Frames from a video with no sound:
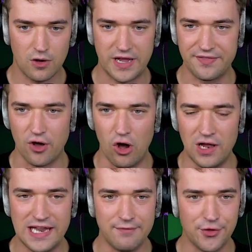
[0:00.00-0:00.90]
Okay, they're
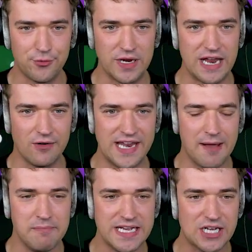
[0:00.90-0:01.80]
all level three. Now
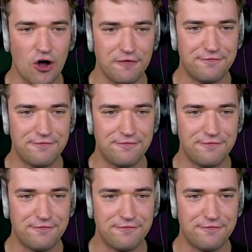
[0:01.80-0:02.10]
let me go